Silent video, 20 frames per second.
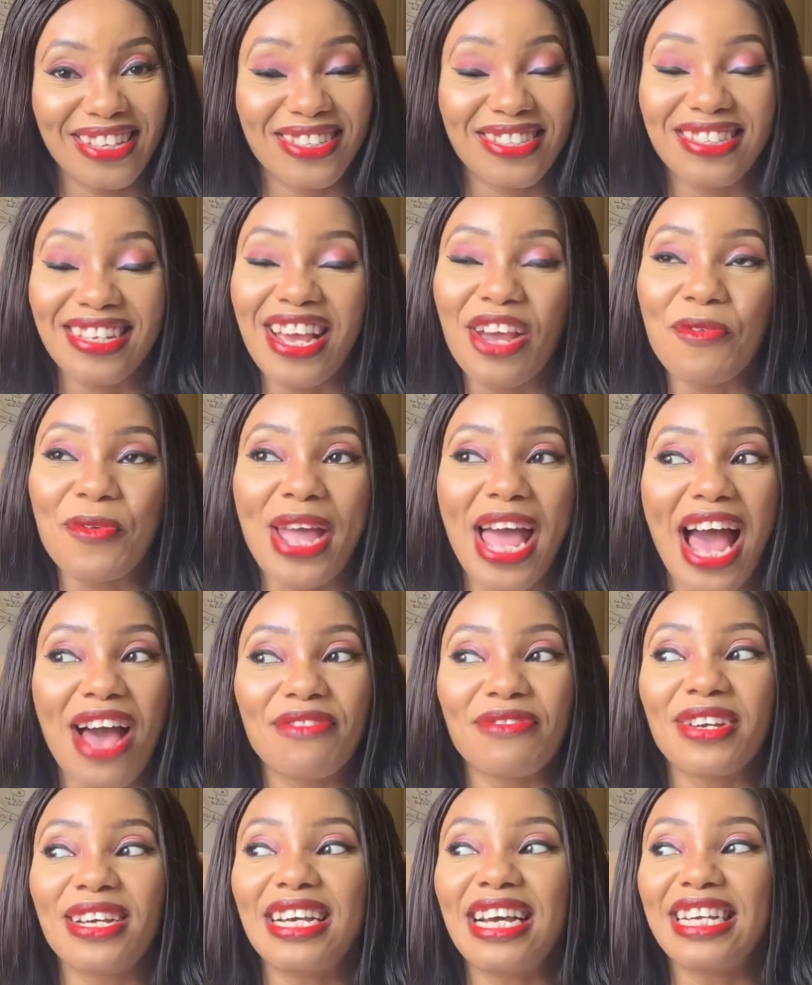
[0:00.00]
Today we
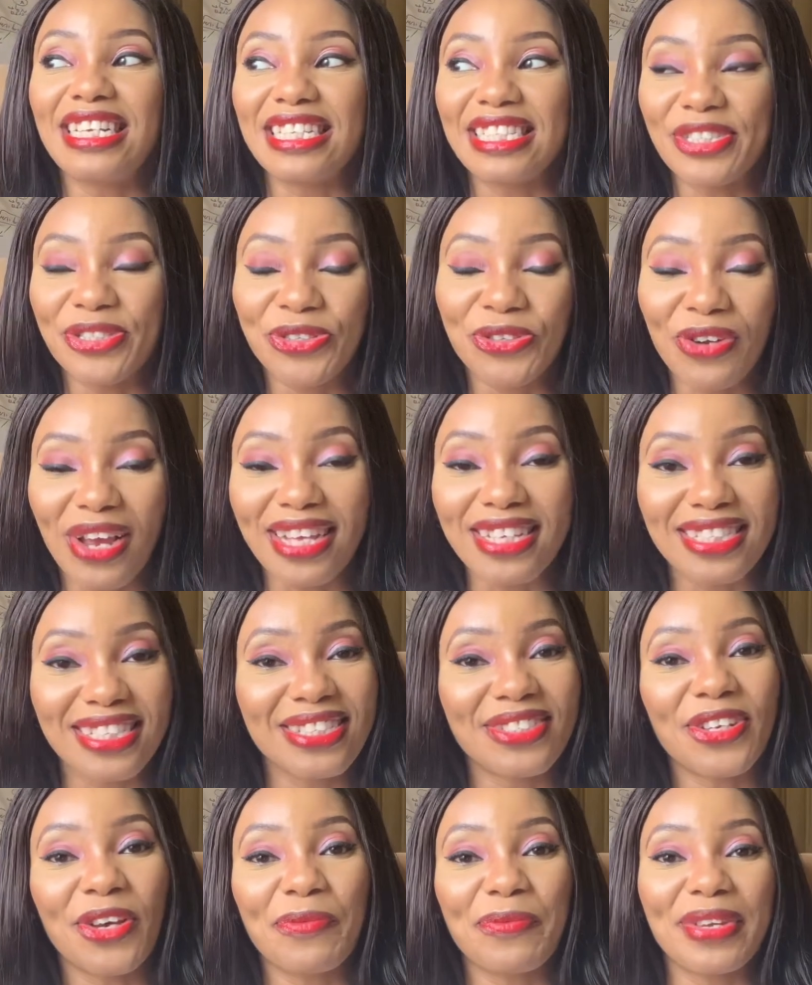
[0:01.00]
have an
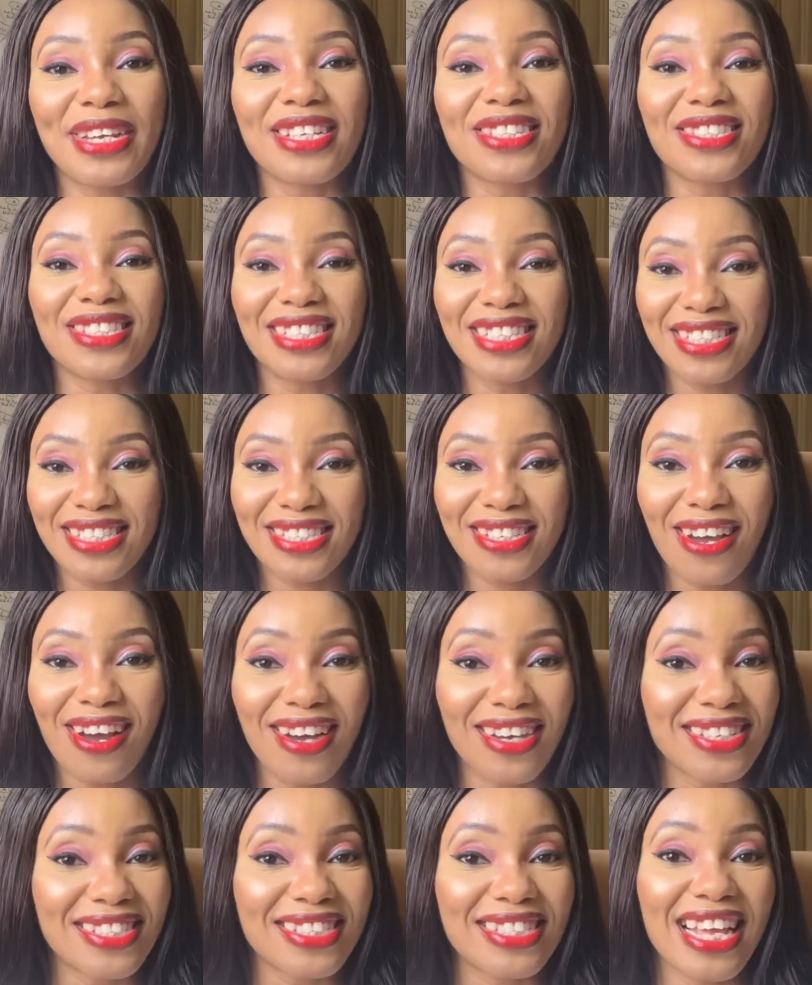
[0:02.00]
interesting topic to
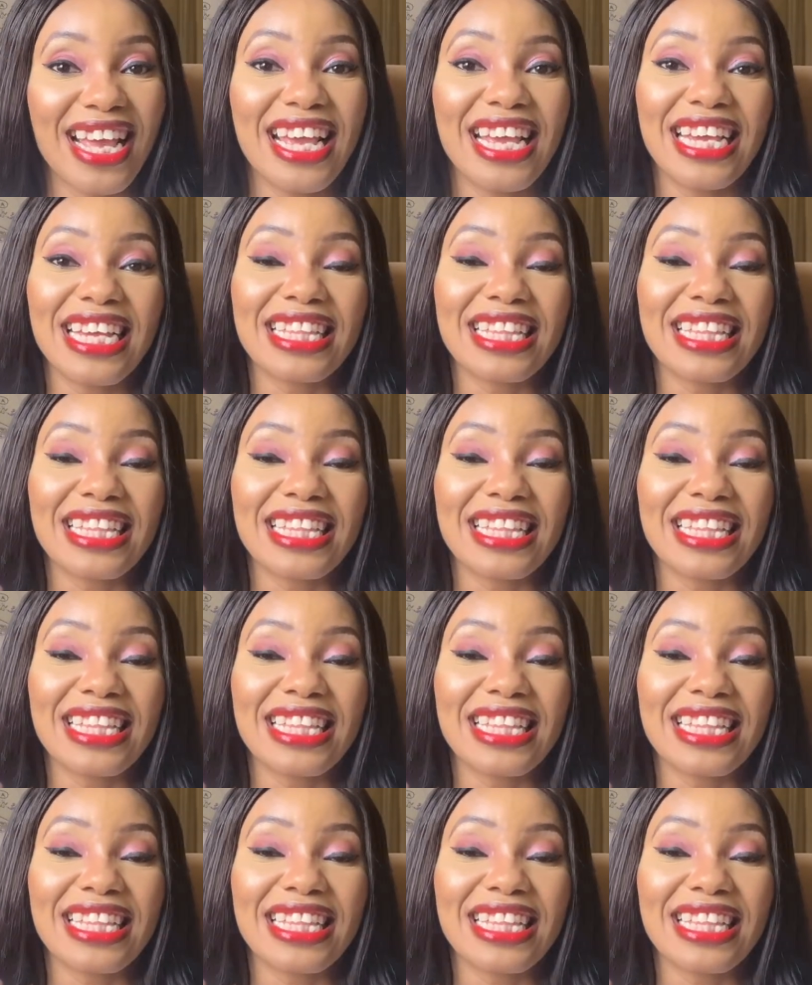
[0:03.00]
discuss.